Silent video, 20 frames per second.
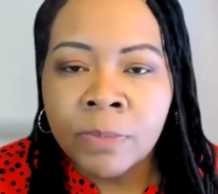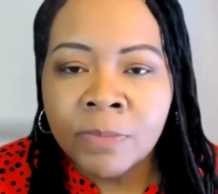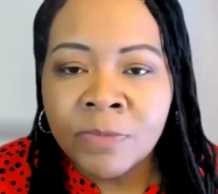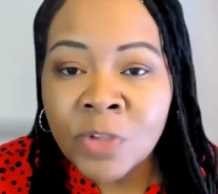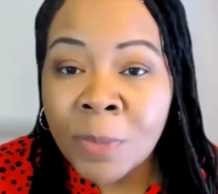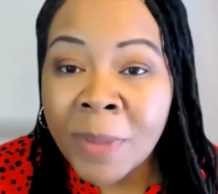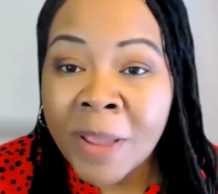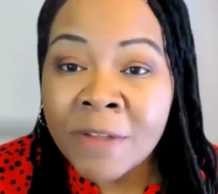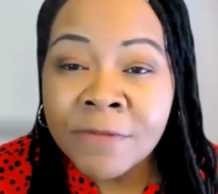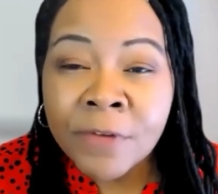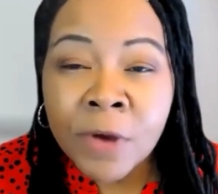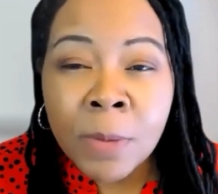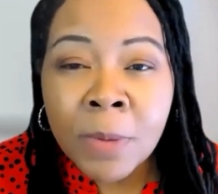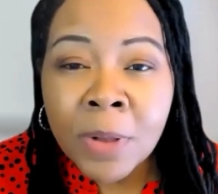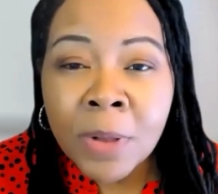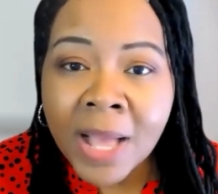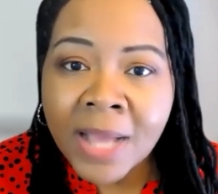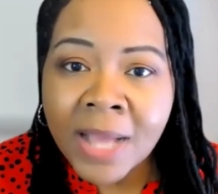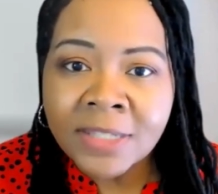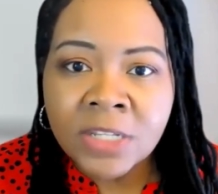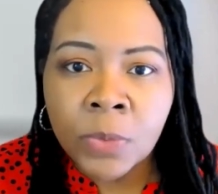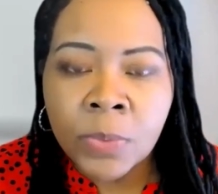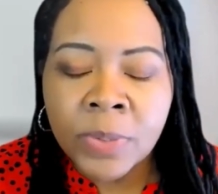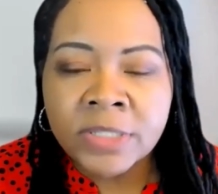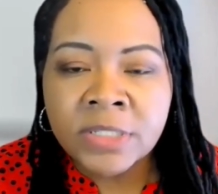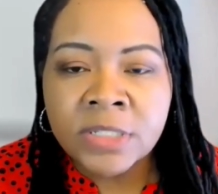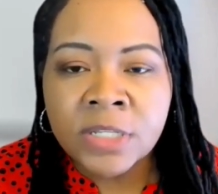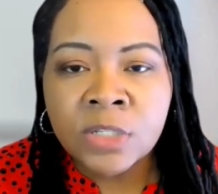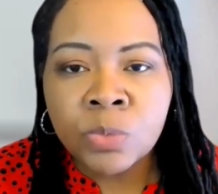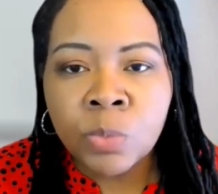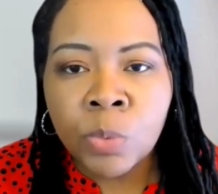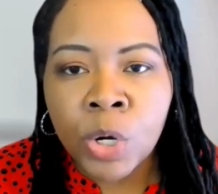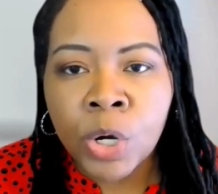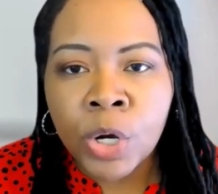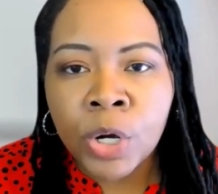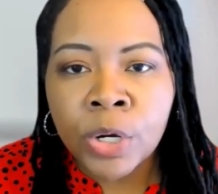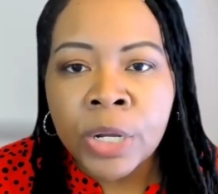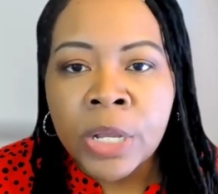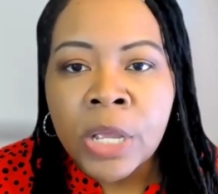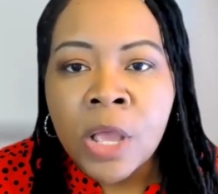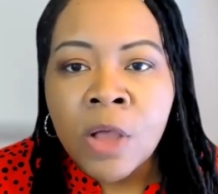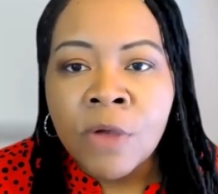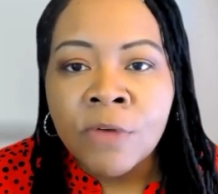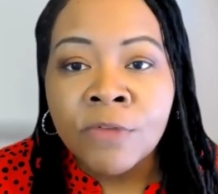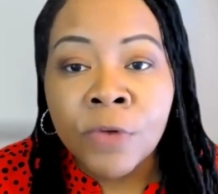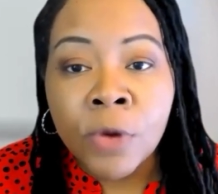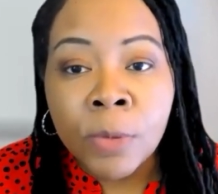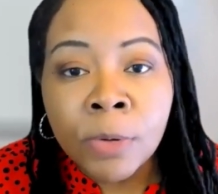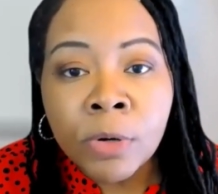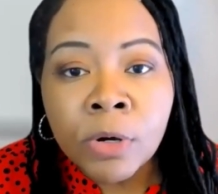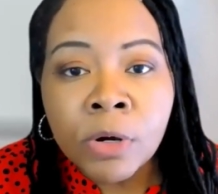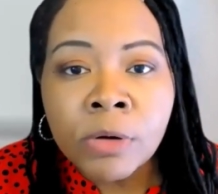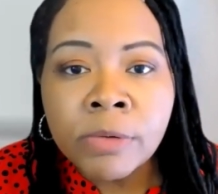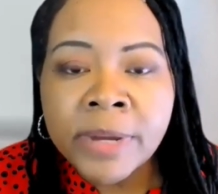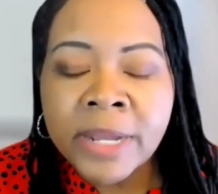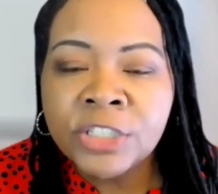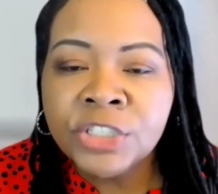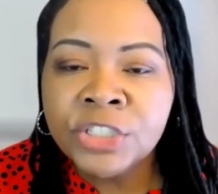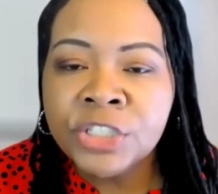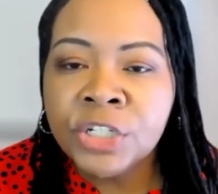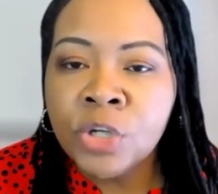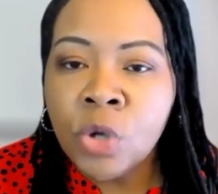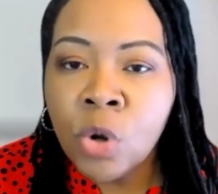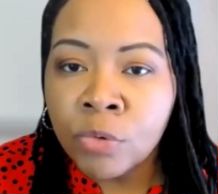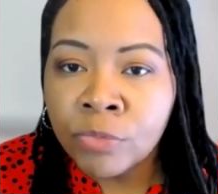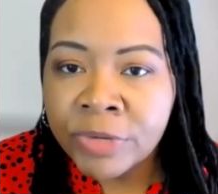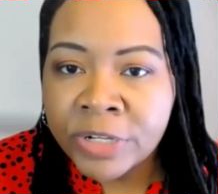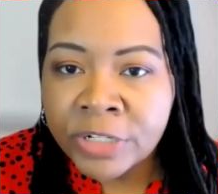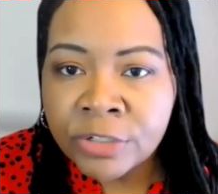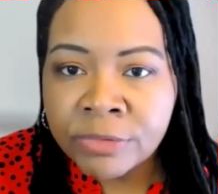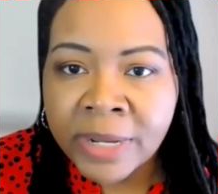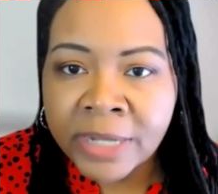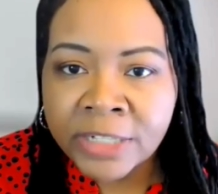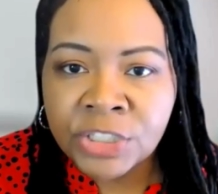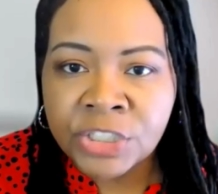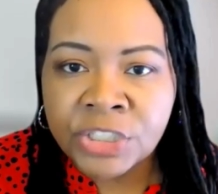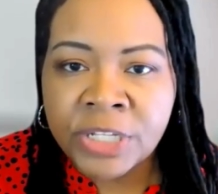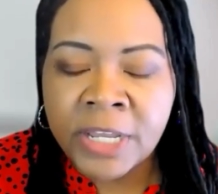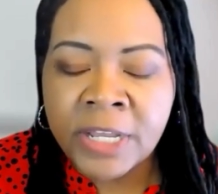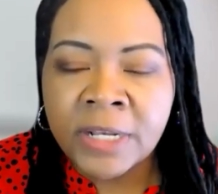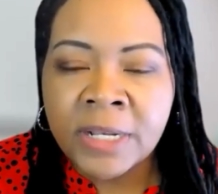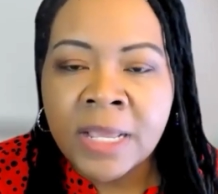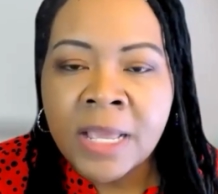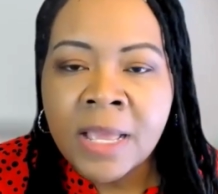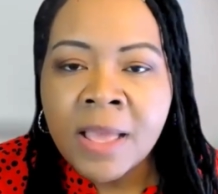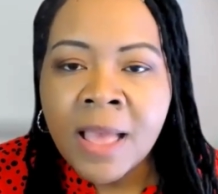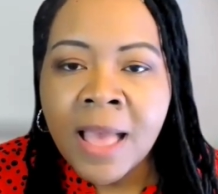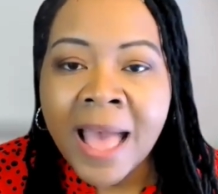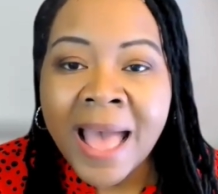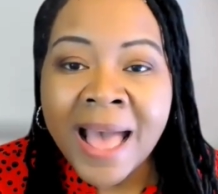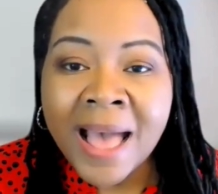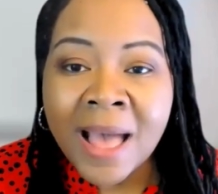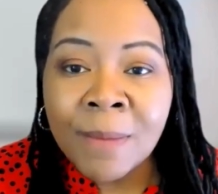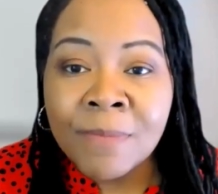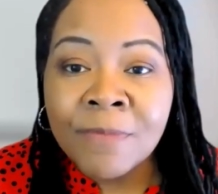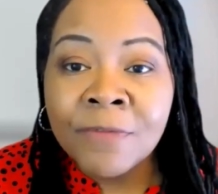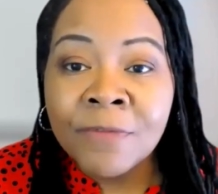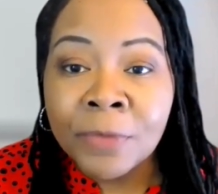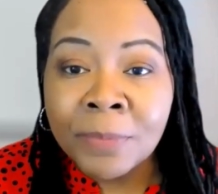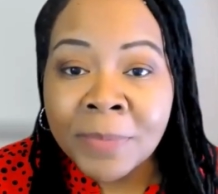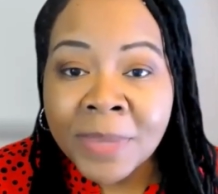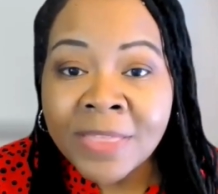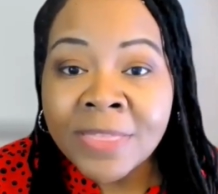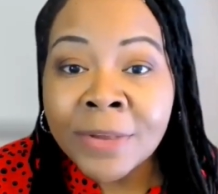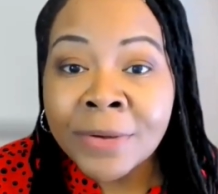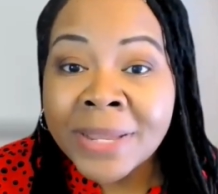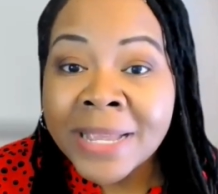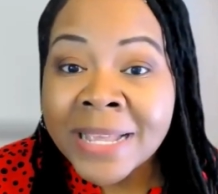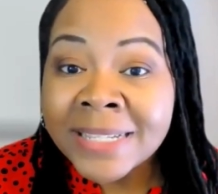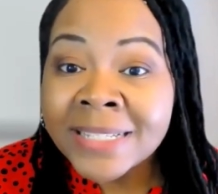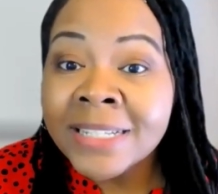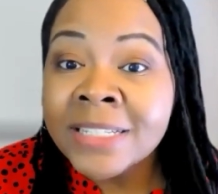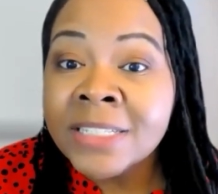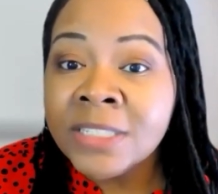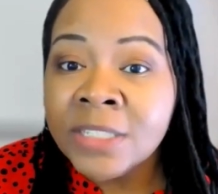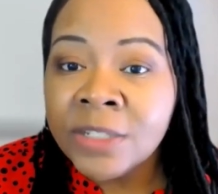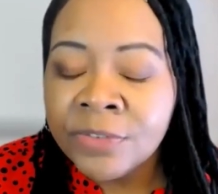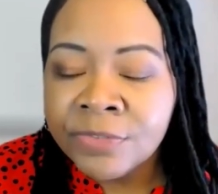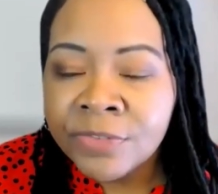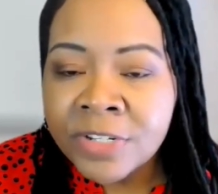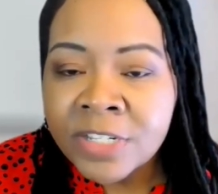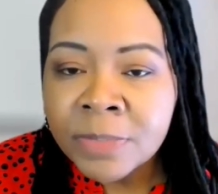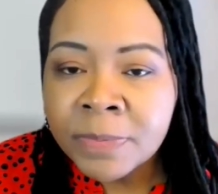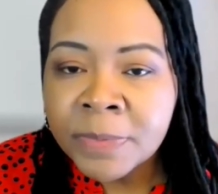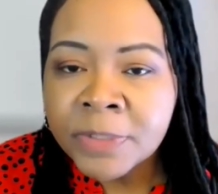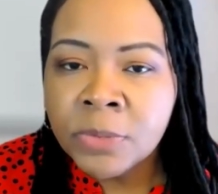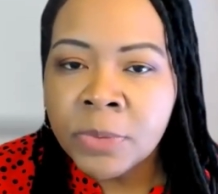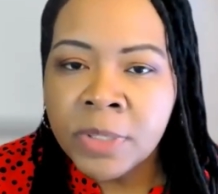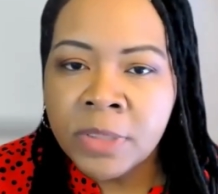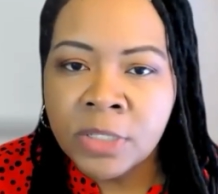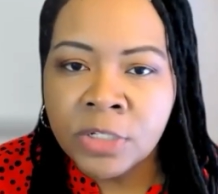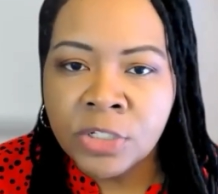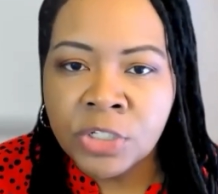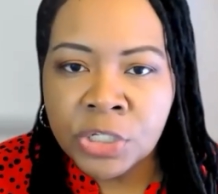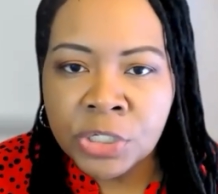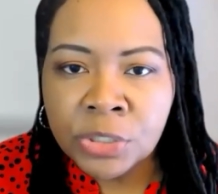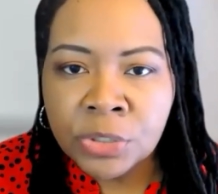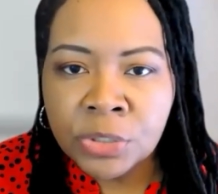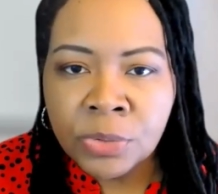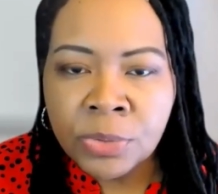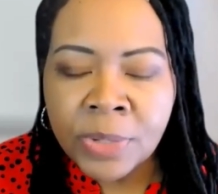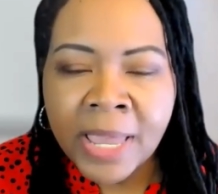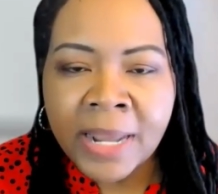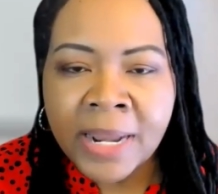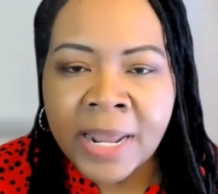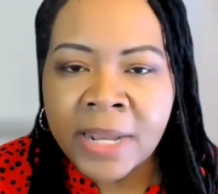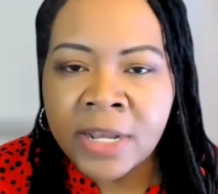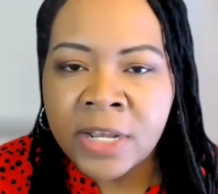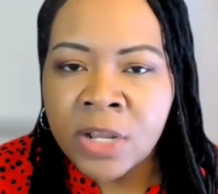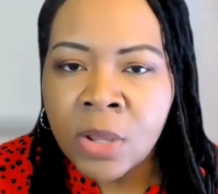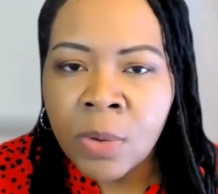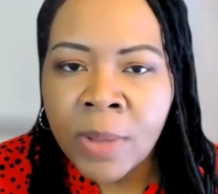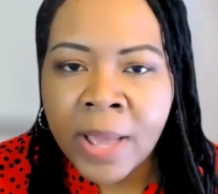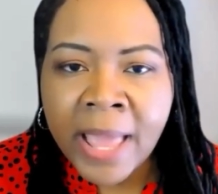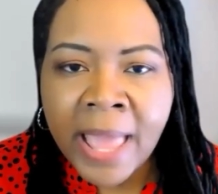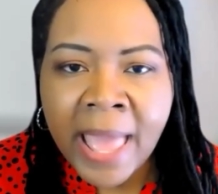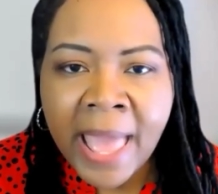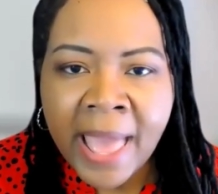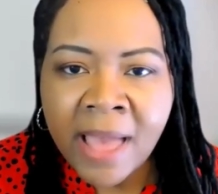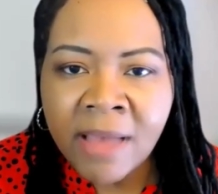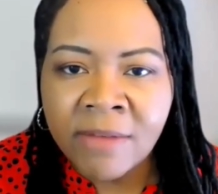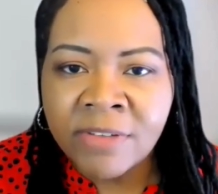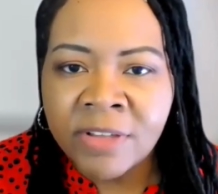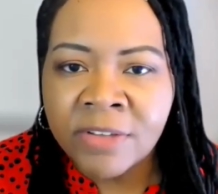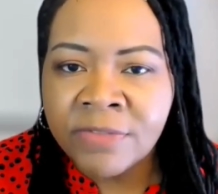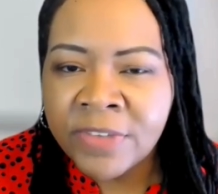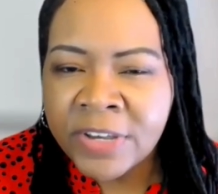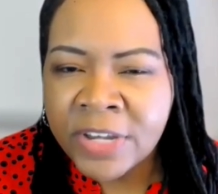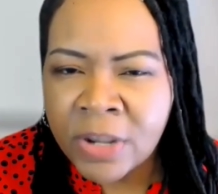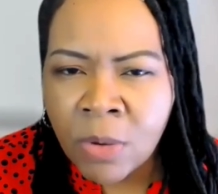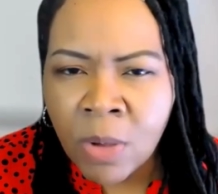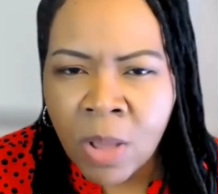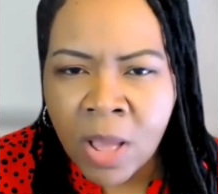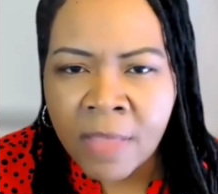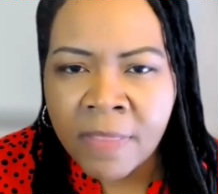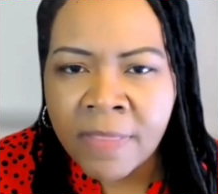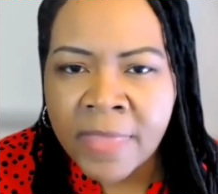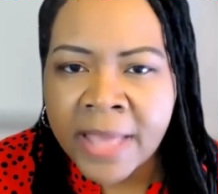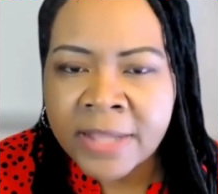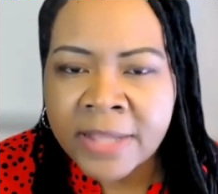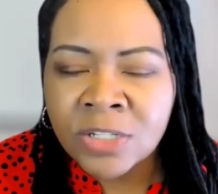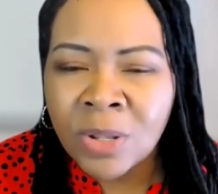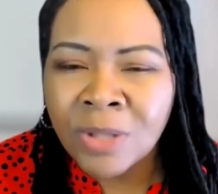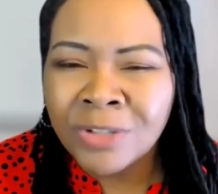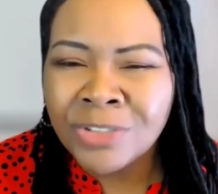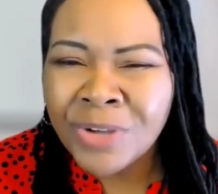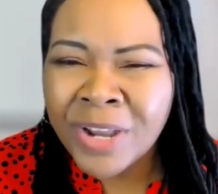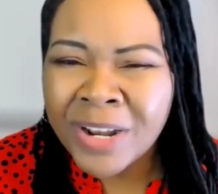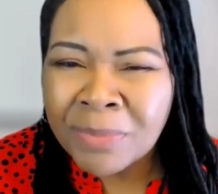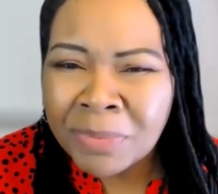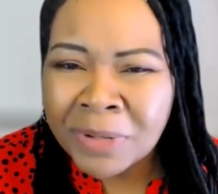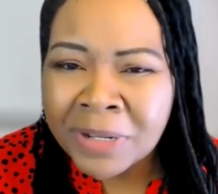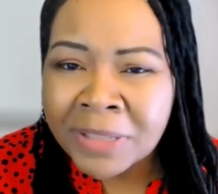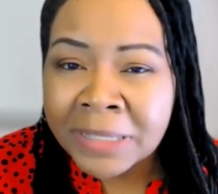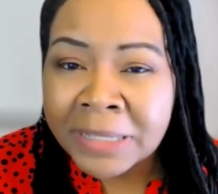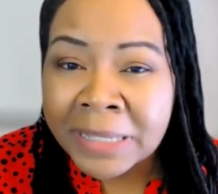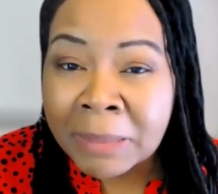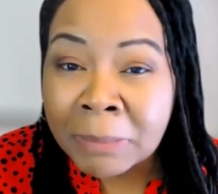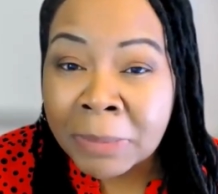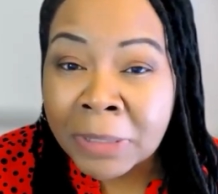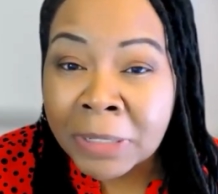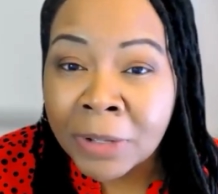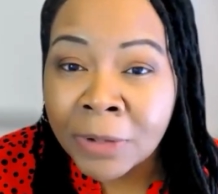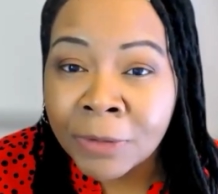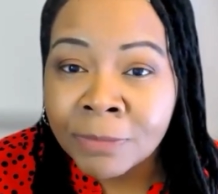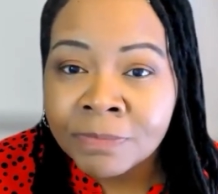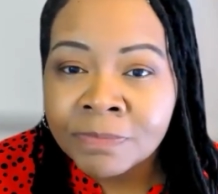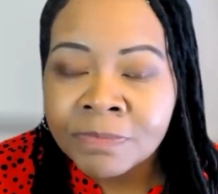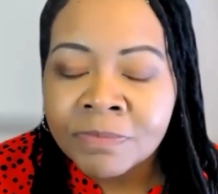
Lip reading: So my verbal consequences were verbal correction or redirection. For me, there is a difference between the two, and I know I have a video on that, so I'll try to put in the link below.